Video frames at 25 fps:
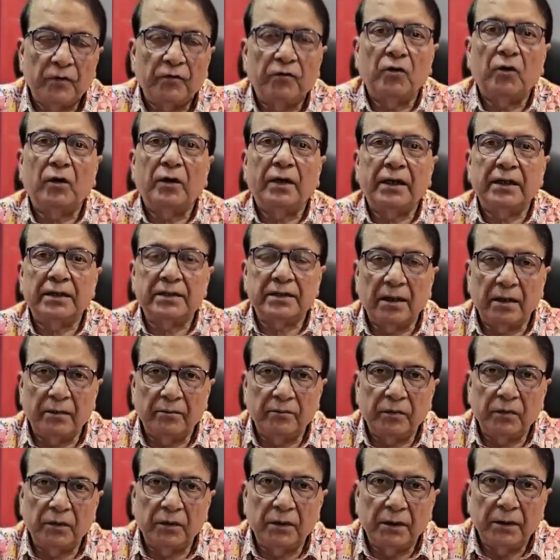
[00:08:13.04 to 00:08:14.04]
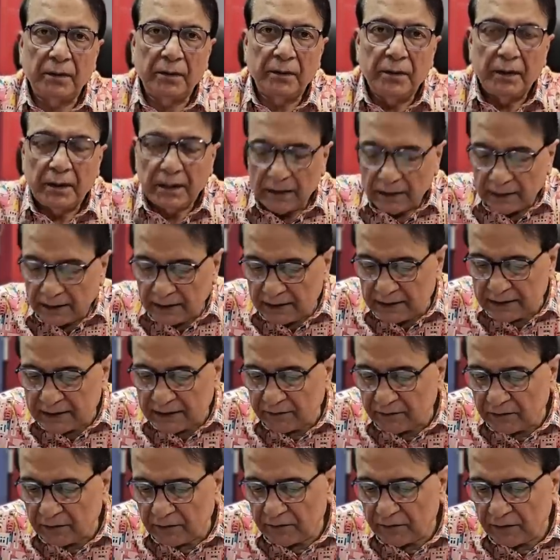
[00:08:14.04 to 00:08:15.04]
For example, these
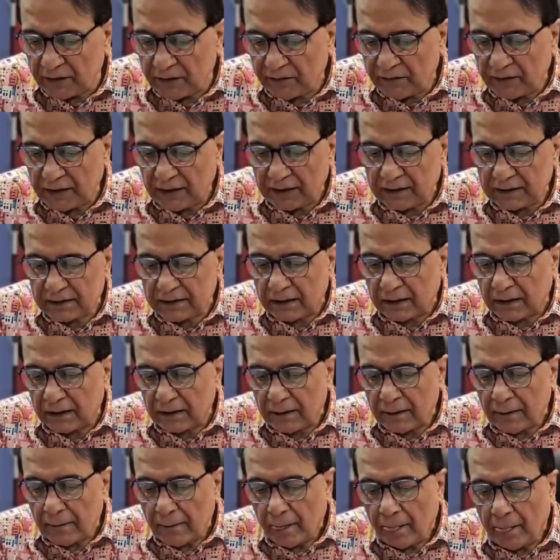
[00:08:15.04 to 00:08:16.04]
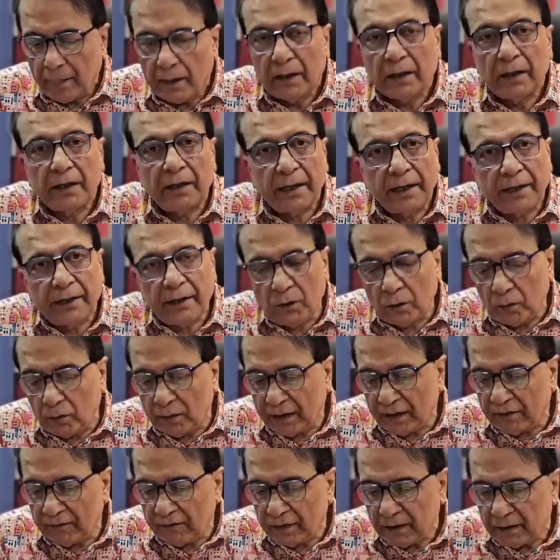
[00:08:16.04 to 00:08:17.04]
seven wavelengths are radio
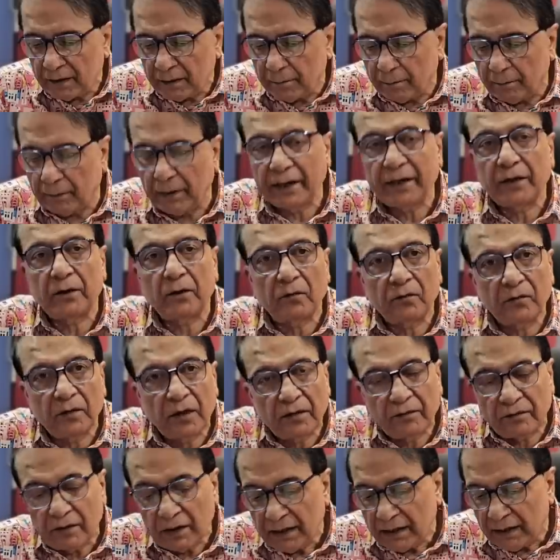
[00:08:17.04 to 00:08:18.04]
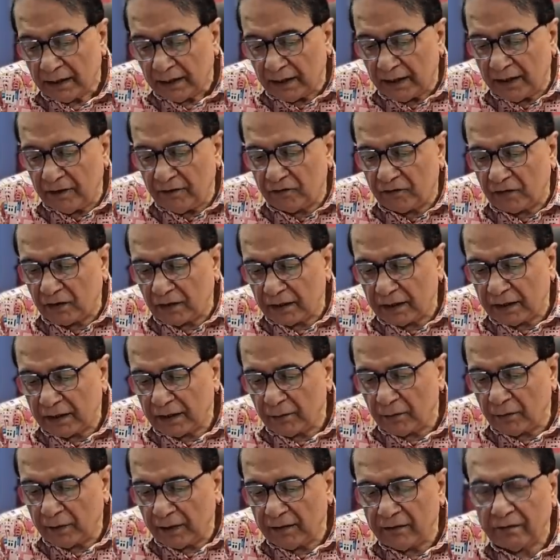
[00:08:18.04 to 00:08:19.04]
wave, microwave,
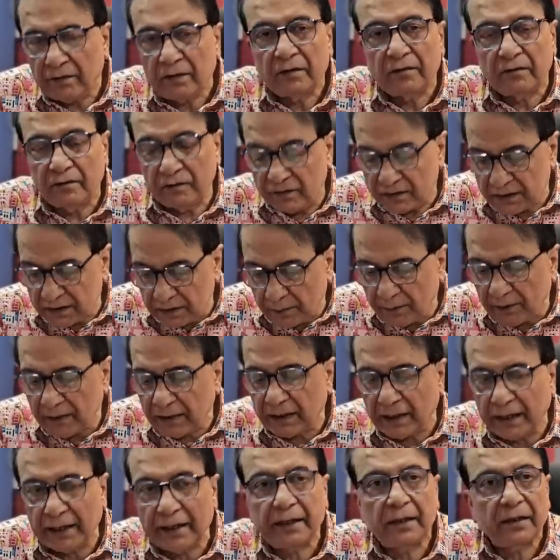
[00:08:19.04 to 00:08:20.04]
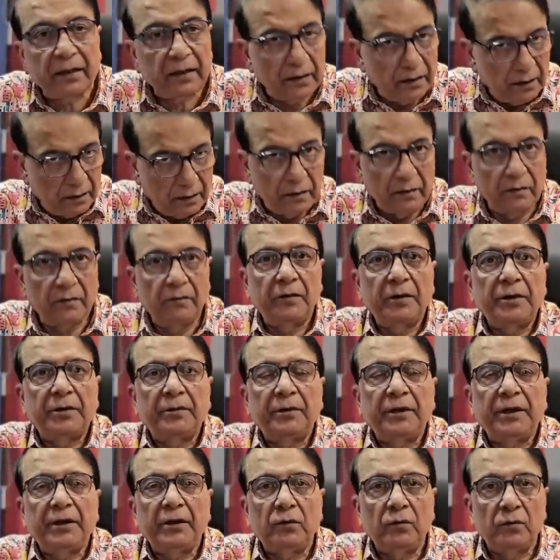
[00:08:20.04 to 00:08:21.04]
infrared wave, visible light which
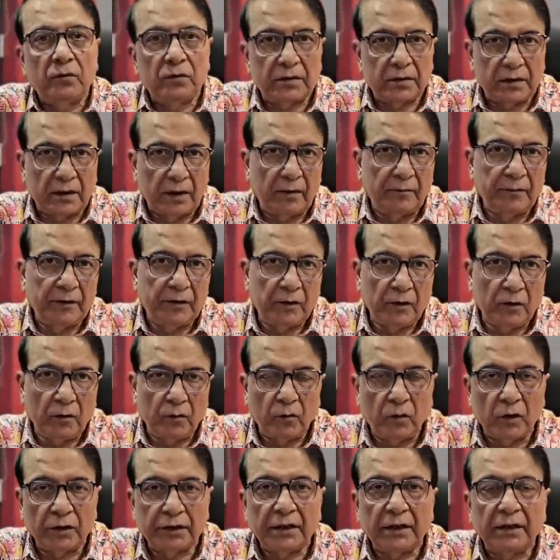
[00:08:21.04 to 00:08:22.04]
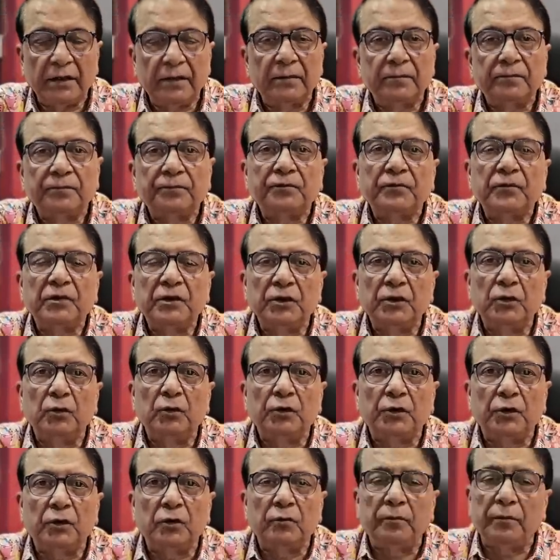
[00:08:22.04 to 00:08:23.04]
we use. I mean you are watching
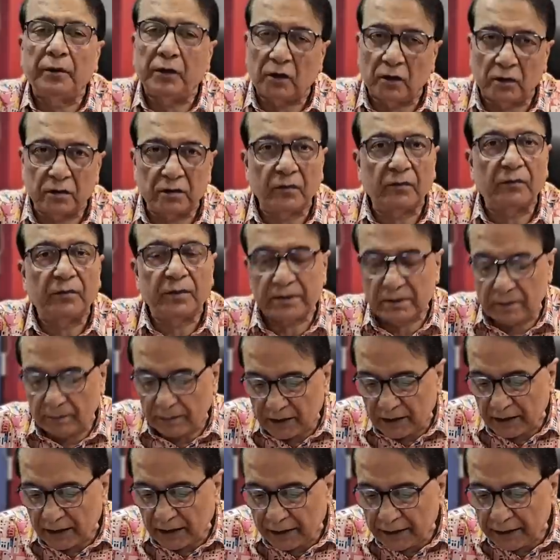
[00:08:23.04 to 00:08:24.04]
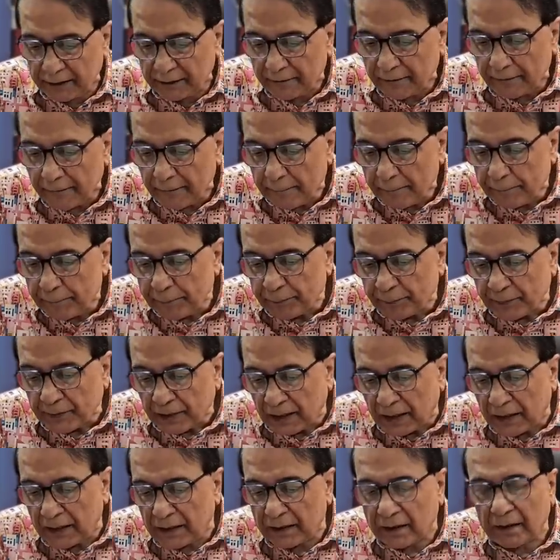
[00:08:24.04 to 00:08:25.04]
YouTube because of visible light,
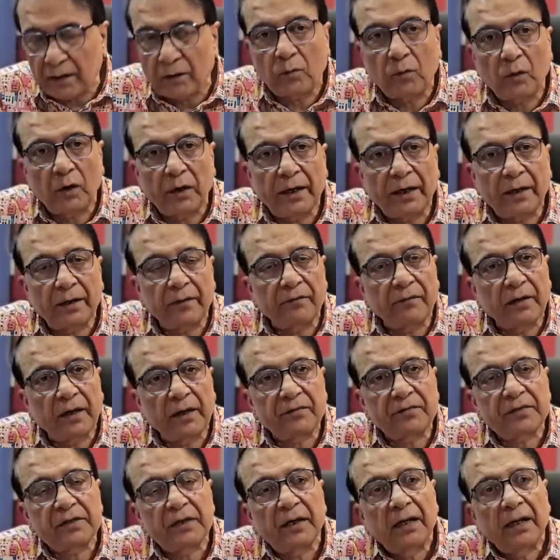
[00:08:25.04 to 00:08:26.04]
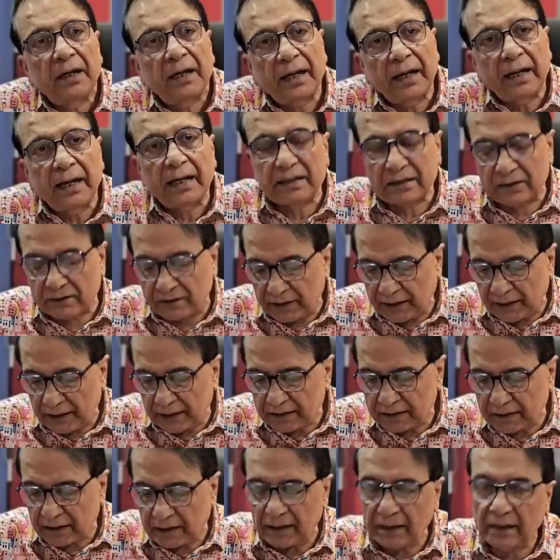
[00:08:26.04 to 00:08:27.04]
ultraviolet waves,
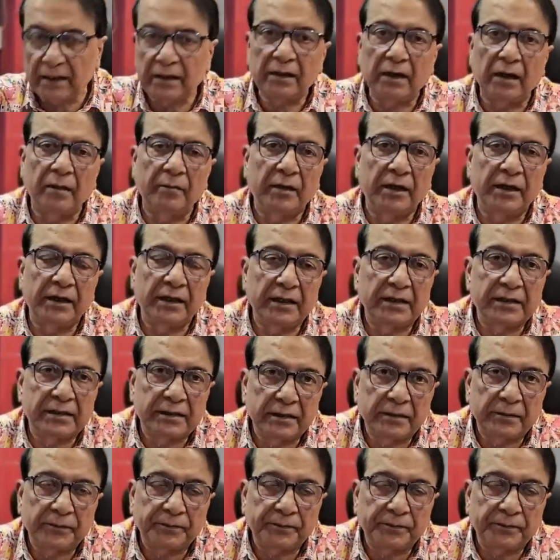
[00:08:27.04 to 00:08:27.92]
X-rays and gamma rays.